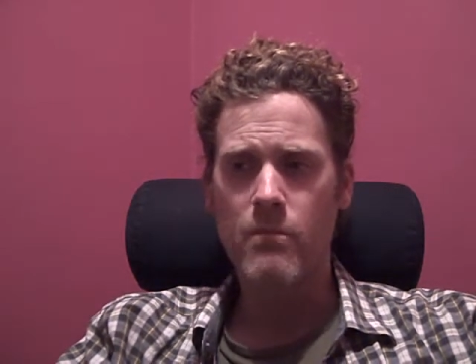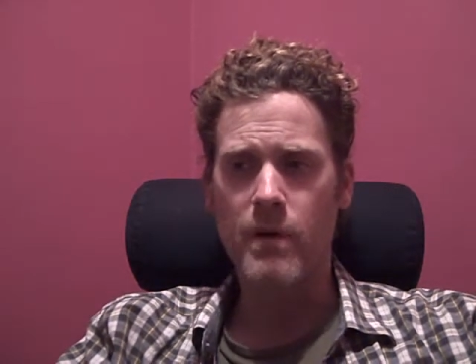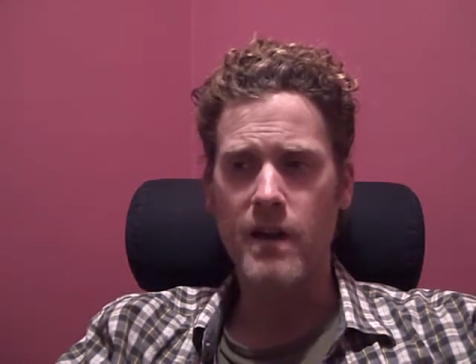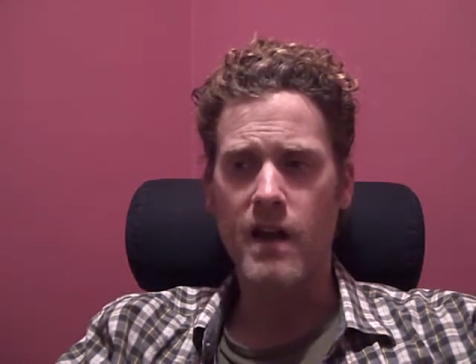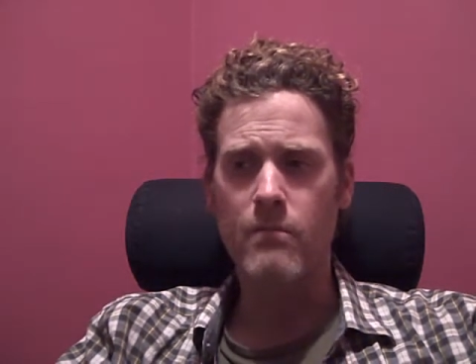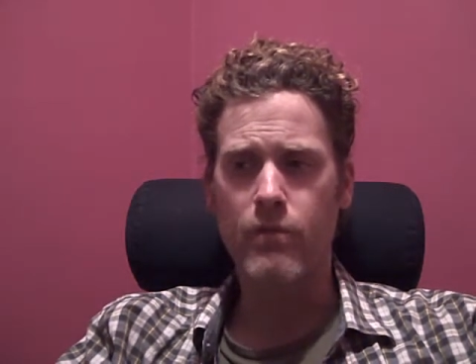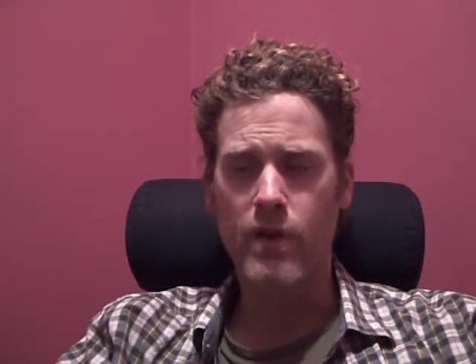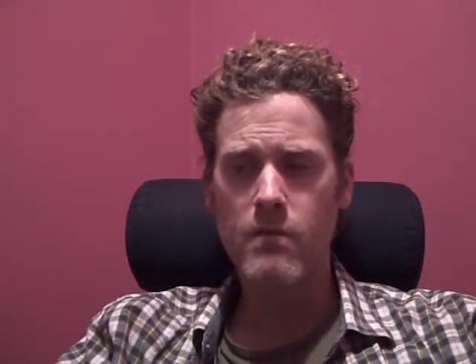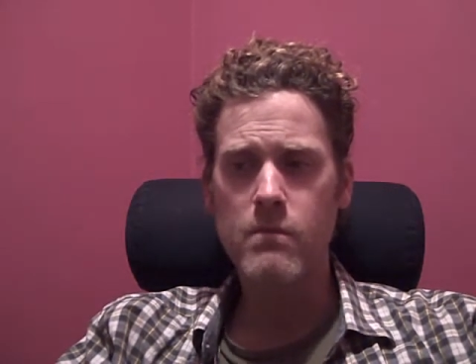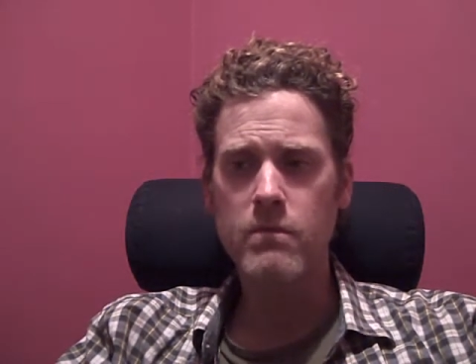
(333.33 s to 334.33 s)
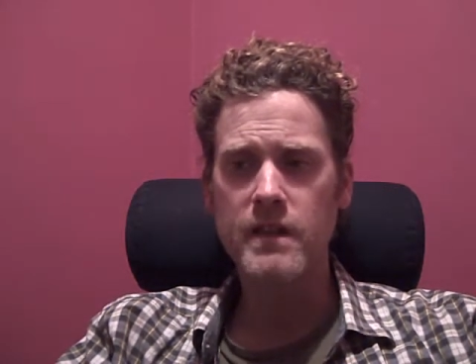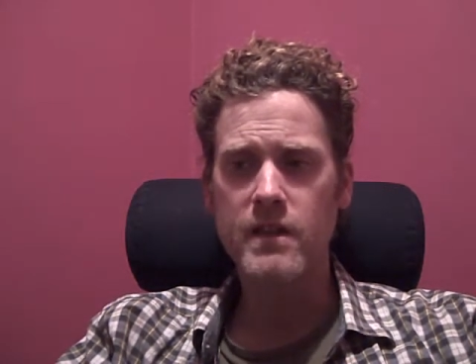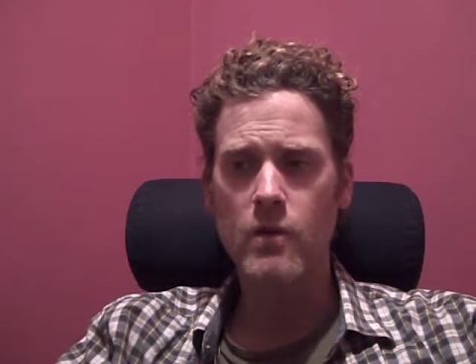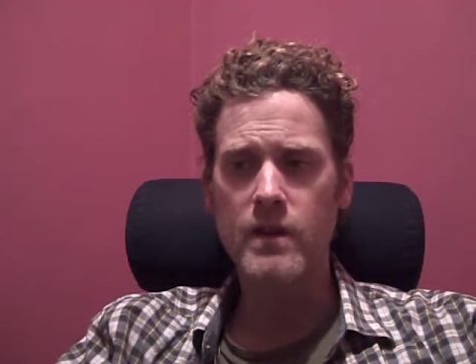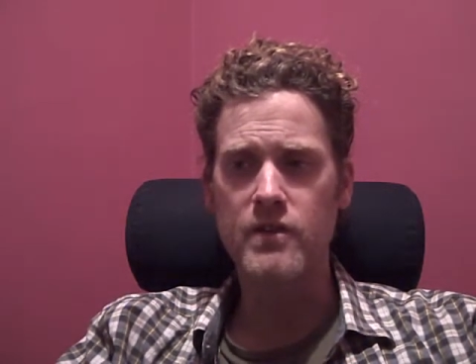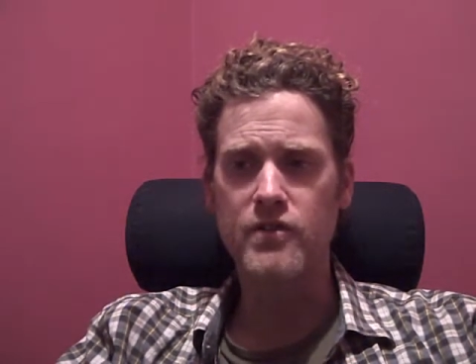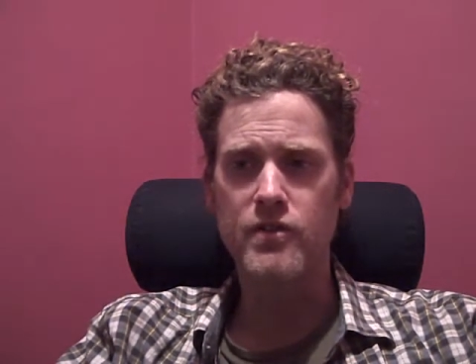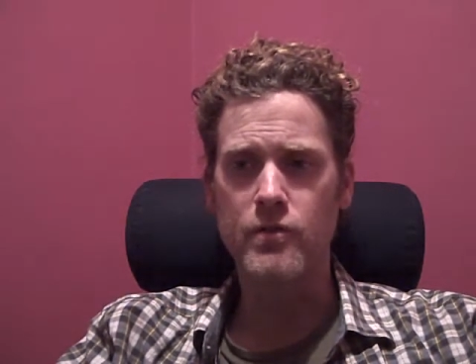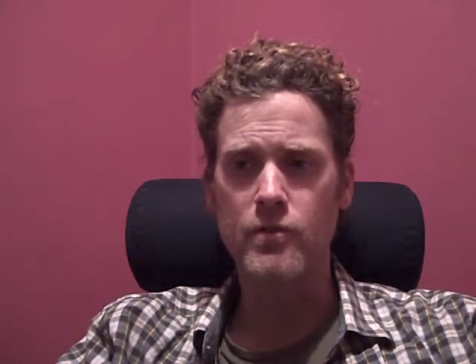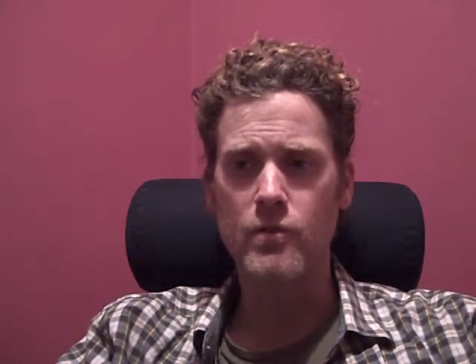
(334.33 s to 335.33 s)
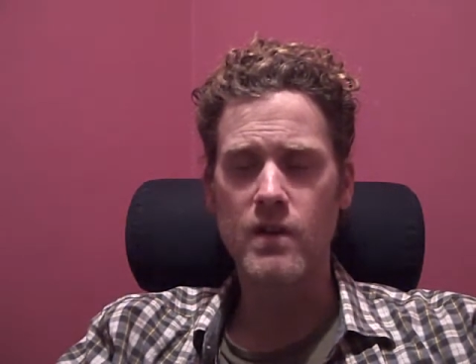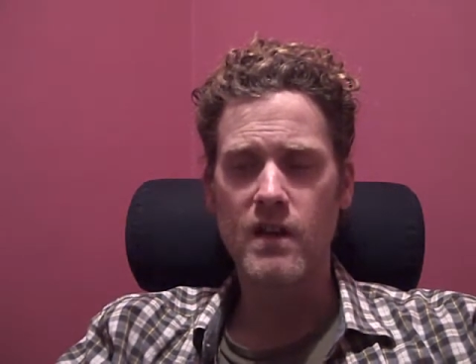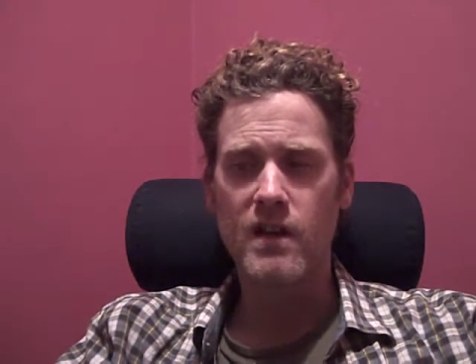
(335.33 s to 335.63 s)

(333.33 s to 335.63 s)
but I'm probably going to